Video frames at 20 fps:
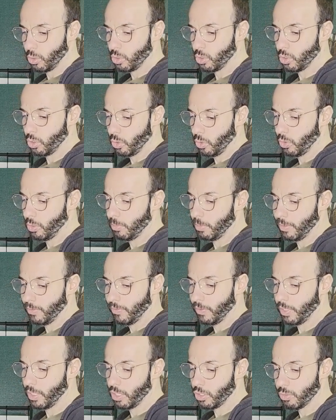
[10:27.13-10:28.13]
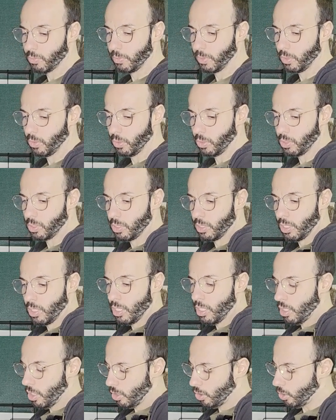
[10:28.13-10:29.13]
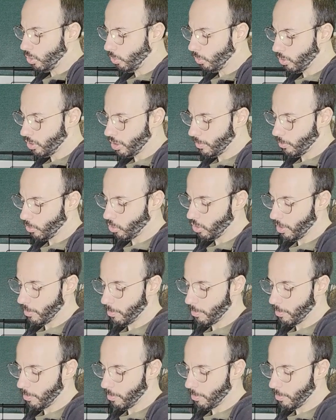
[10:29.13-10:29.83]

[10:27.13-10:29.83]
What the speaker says: or so, you'll be finished, because you want them on a